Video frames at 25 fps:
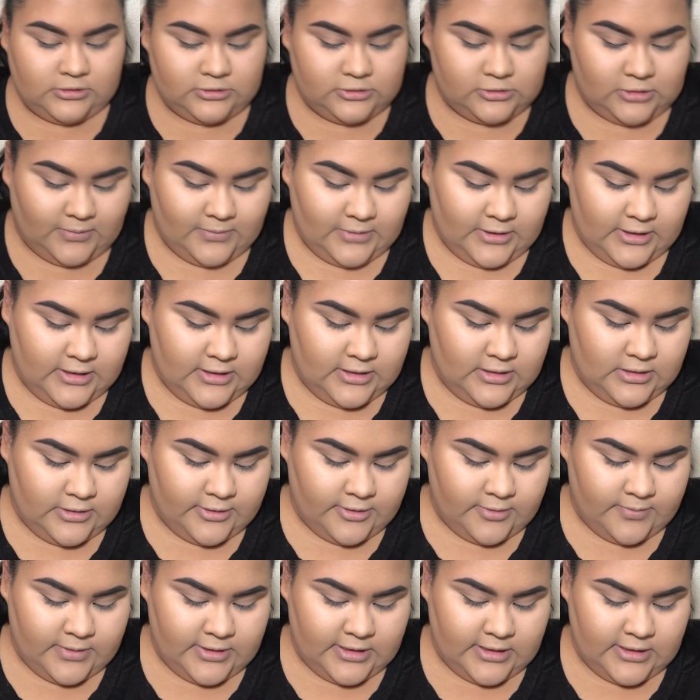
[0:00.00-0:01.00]
So I'm getting a
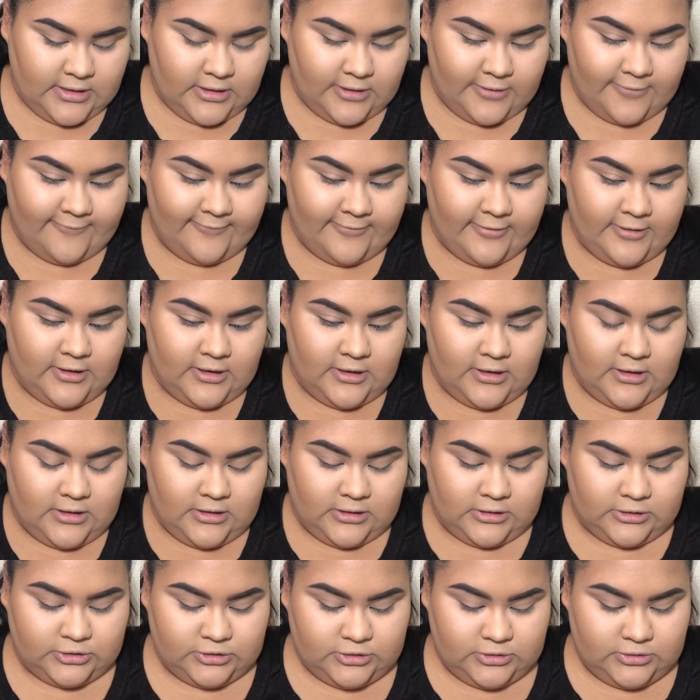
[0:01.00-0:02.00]
little bit of
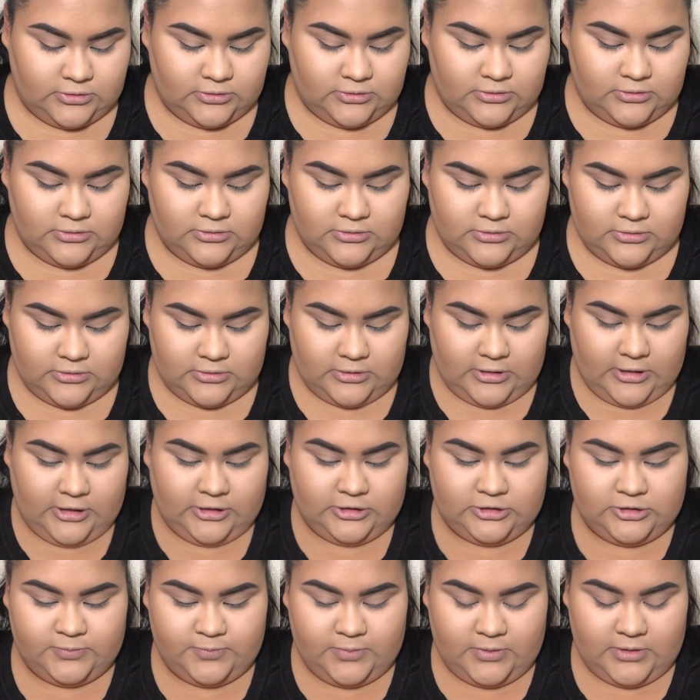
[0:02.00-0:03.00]
the
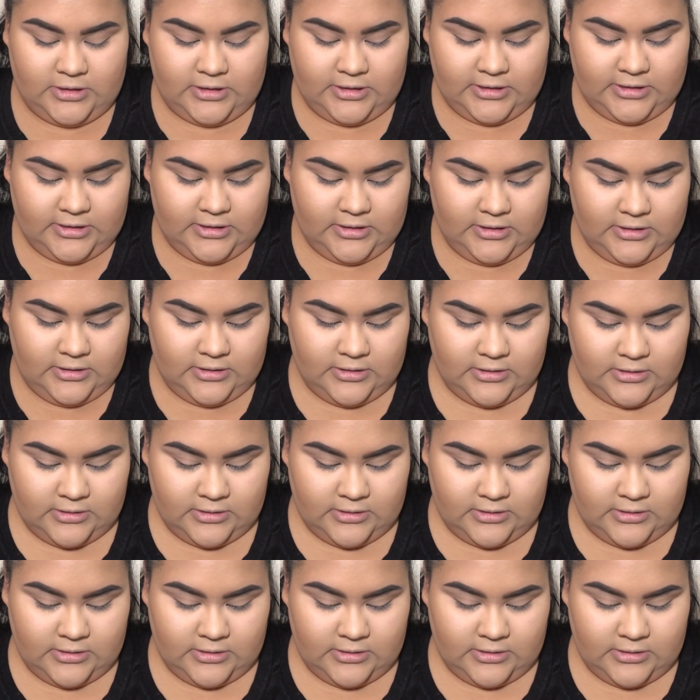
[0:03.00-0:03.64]
Airspun.